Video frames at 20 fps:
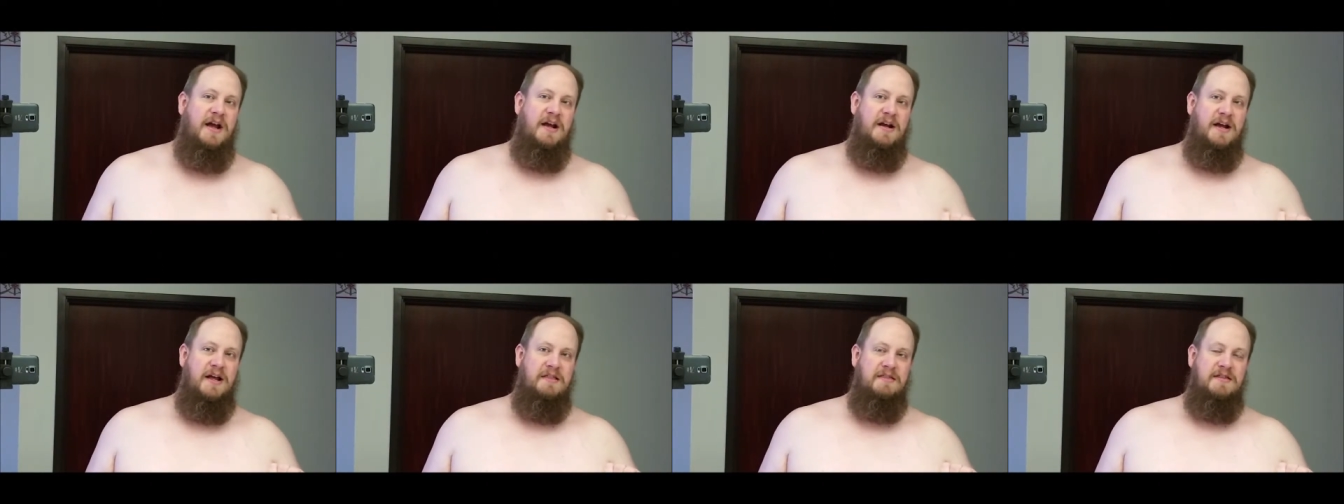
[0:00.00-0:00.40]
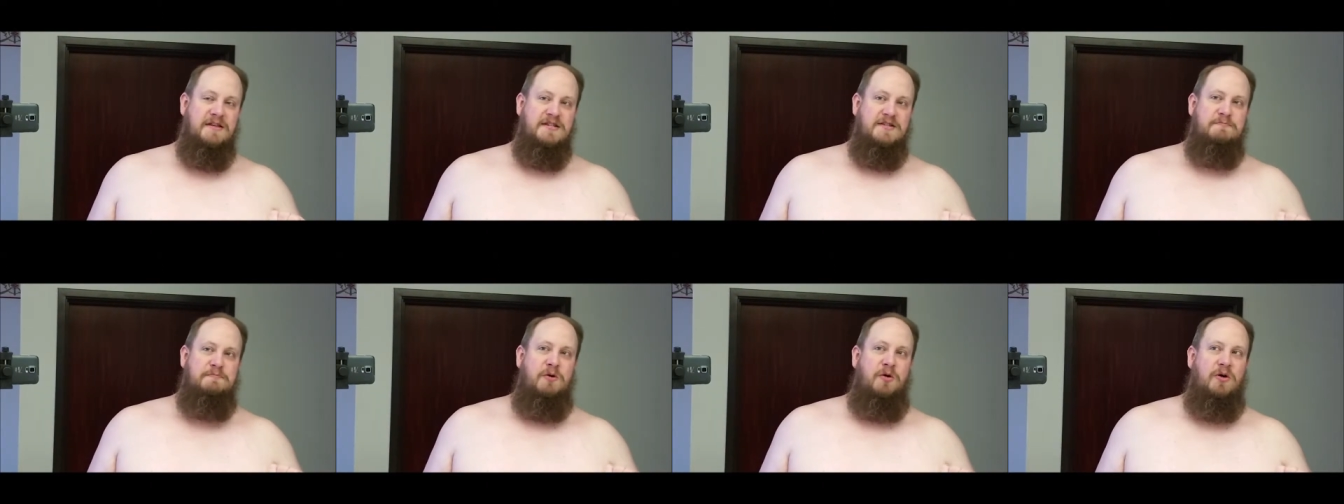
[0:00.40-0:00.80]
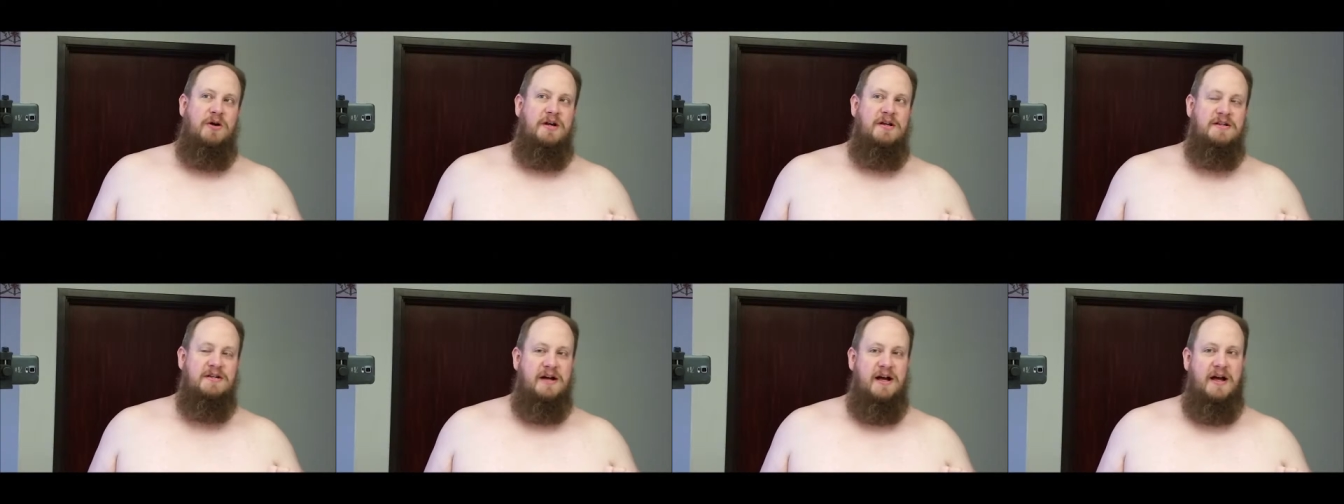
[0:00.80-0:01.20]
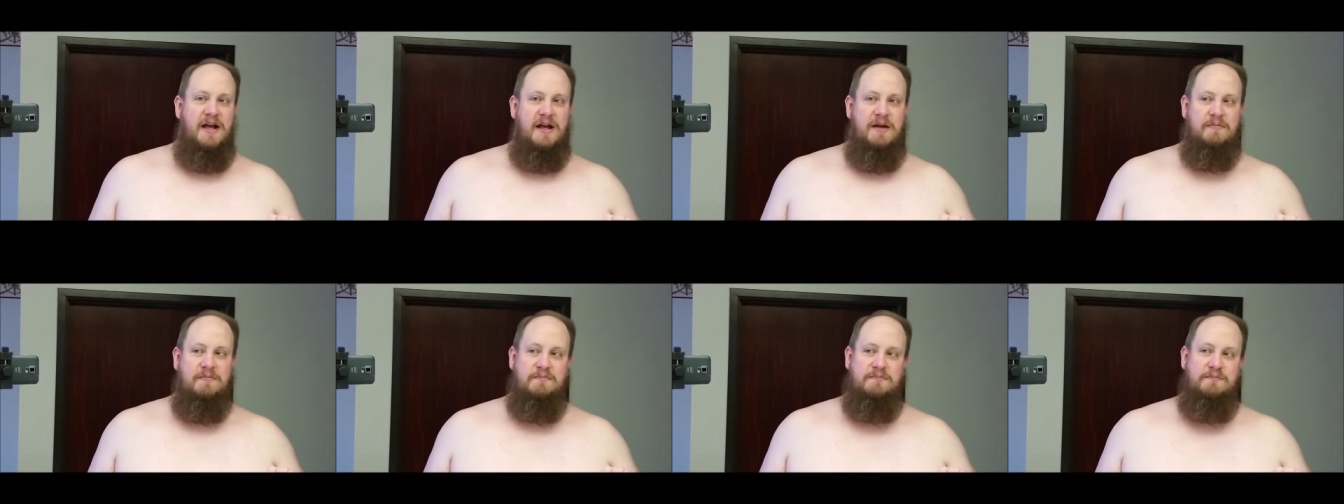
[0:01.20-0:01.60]
and at this point,
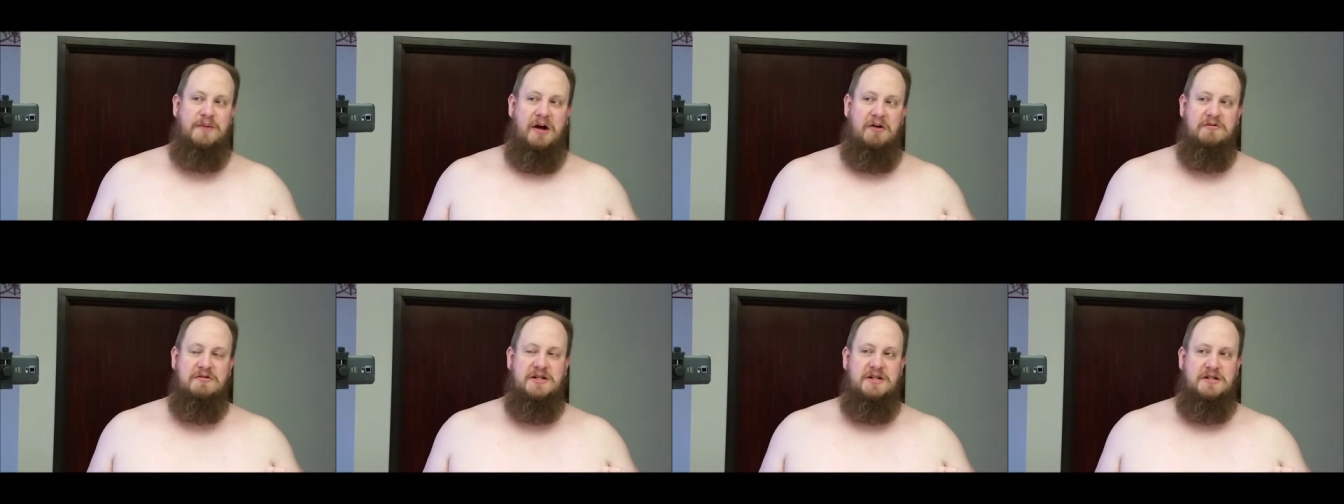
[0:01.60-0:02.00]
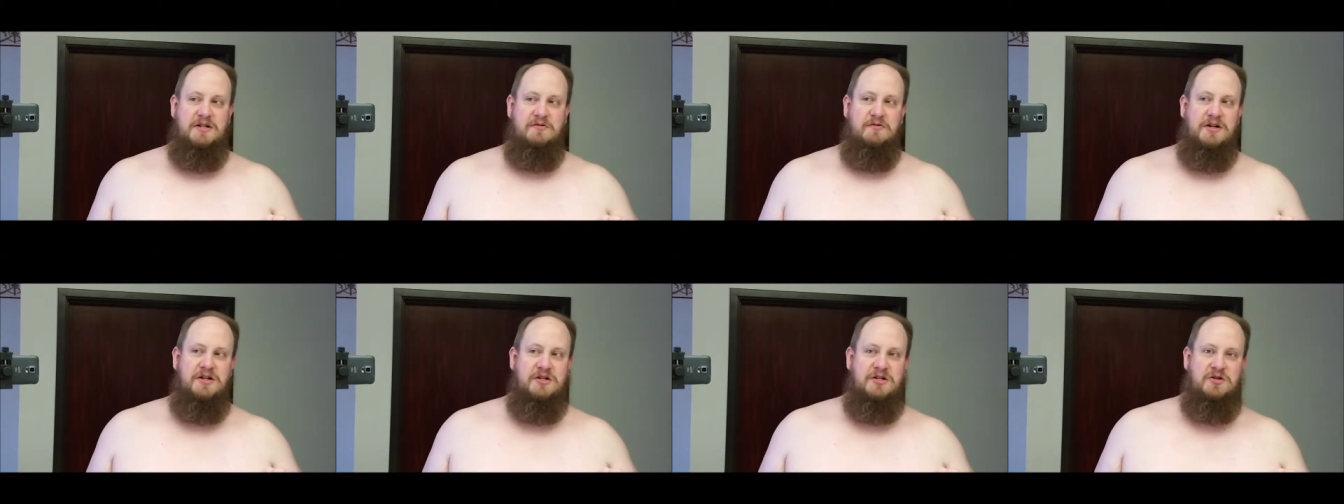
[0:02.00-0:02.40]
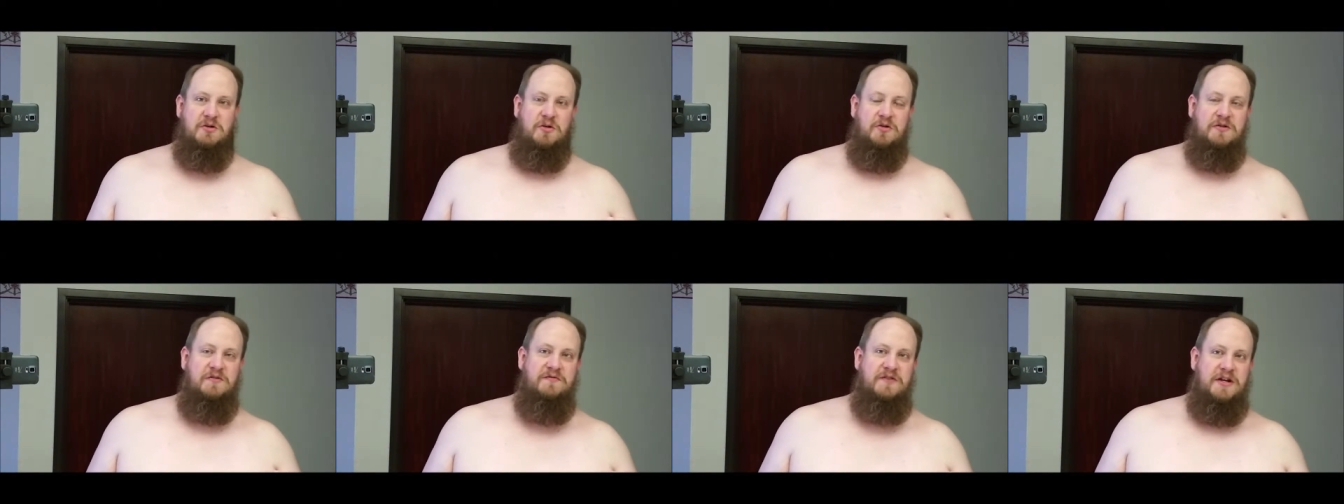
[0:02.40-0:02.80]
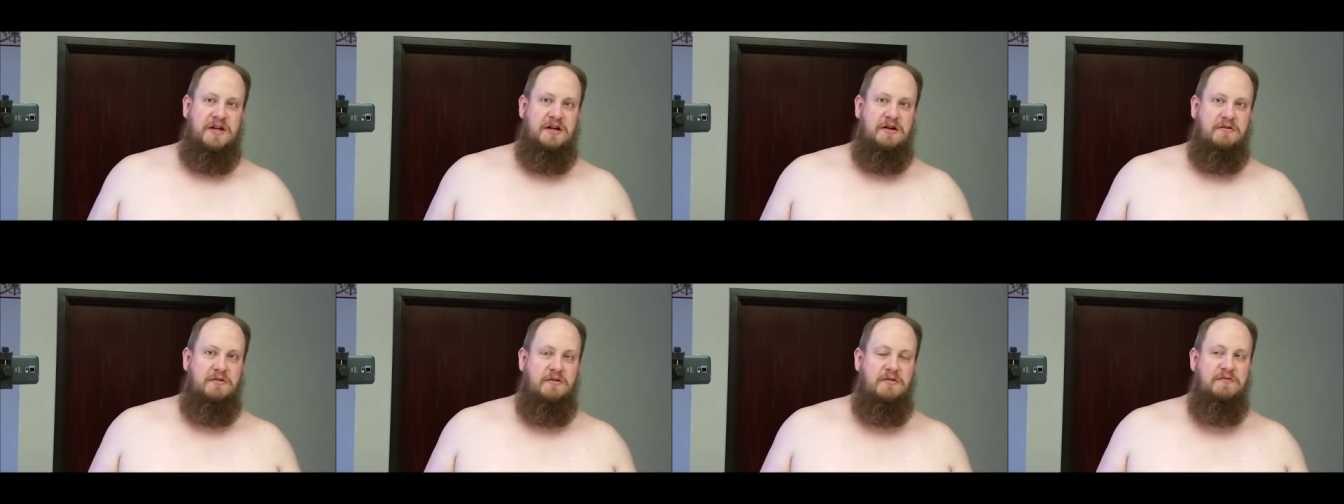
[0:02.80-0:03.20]
I am about to do a short
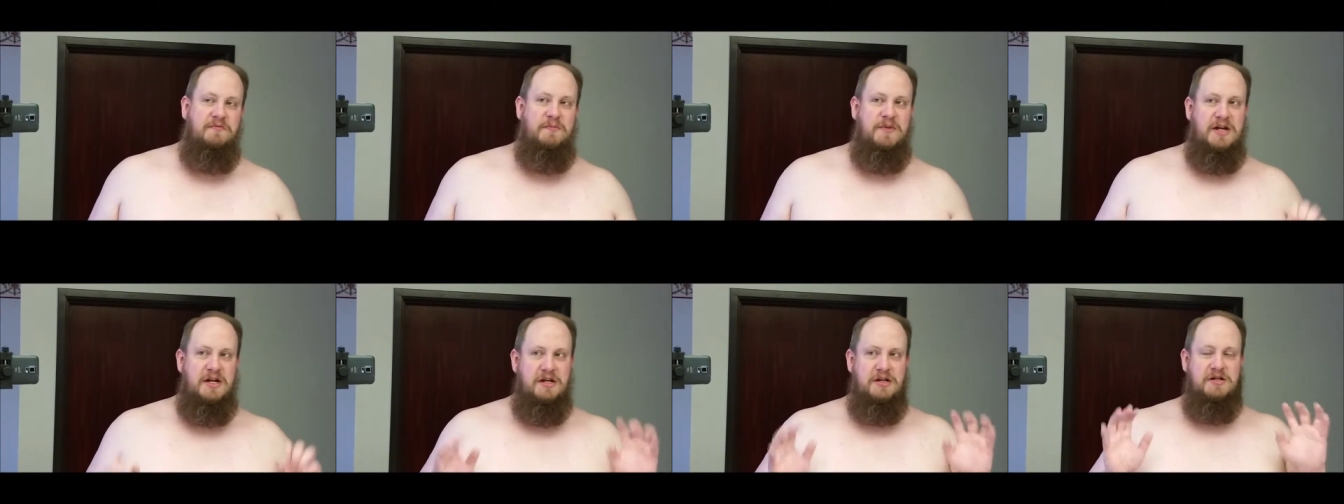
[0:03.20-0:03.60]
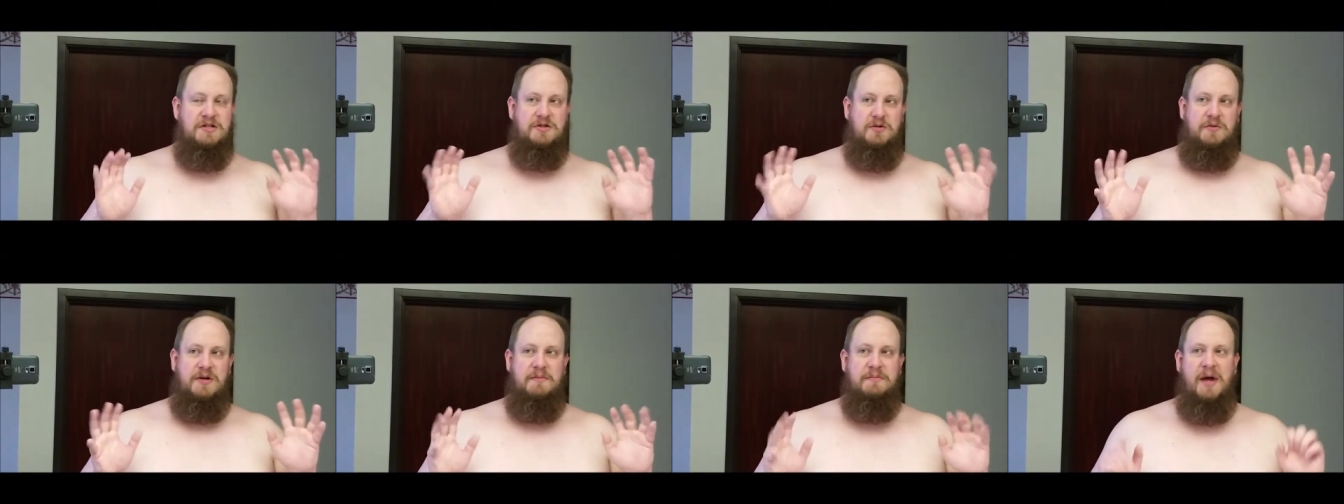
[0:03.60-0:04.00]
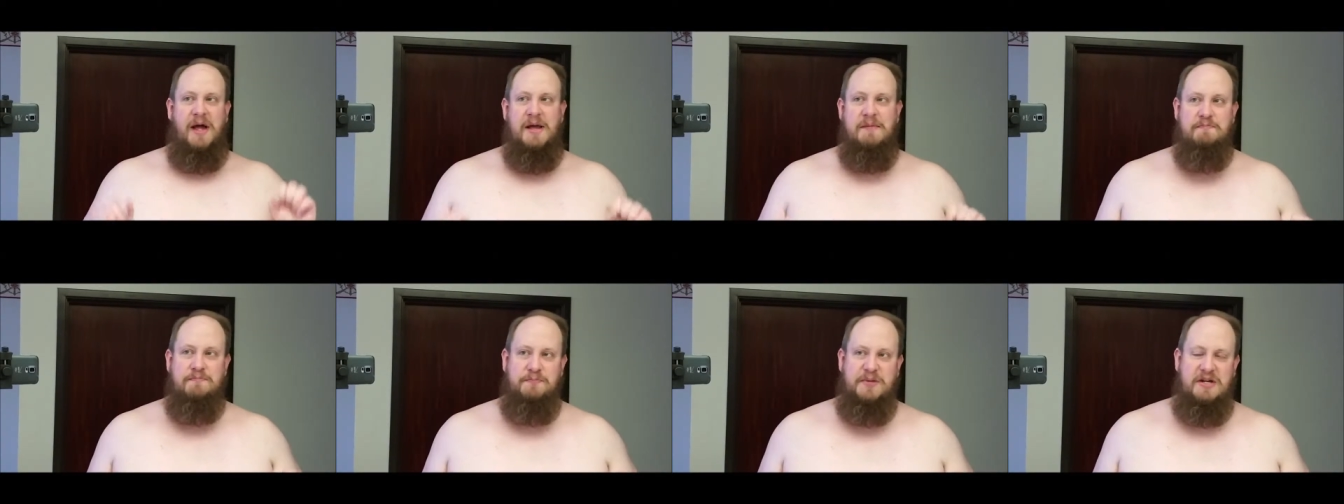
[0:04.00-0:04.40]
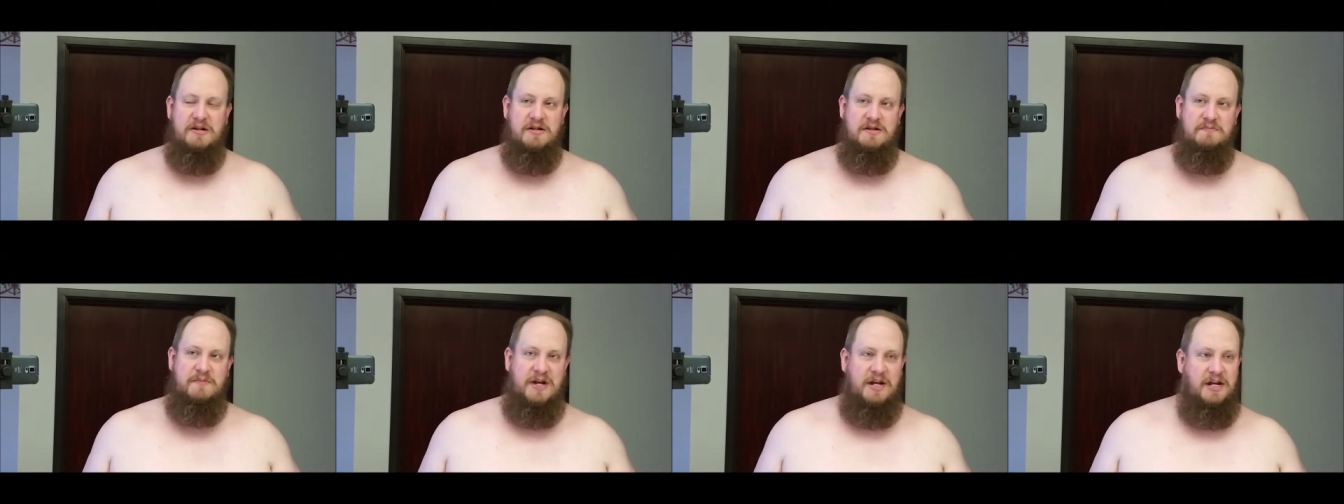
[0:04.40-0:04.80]
video of me doing my
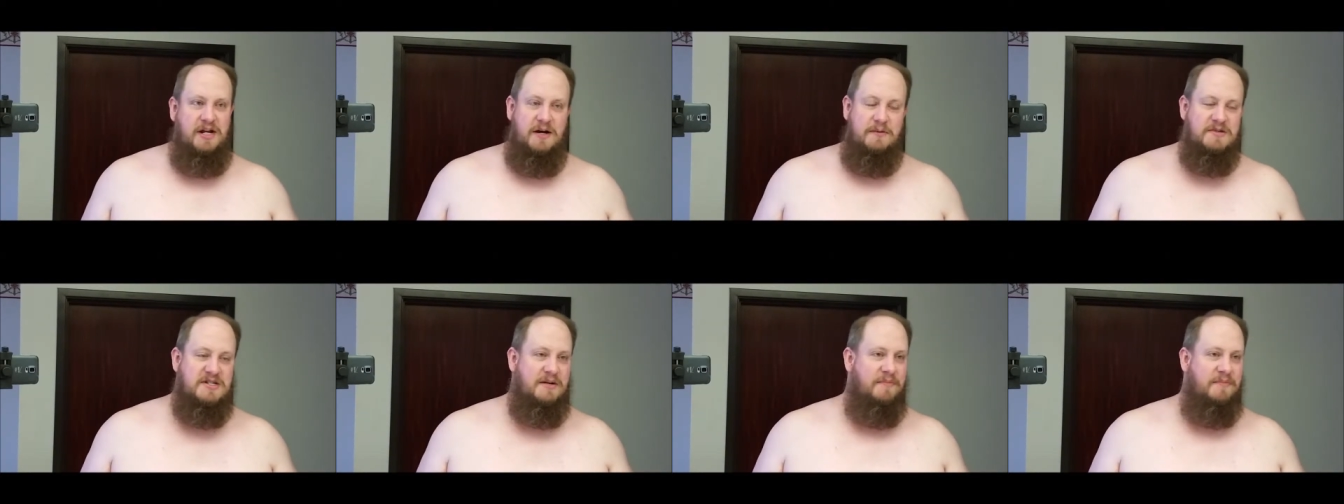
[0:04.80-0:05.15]
beard makeup,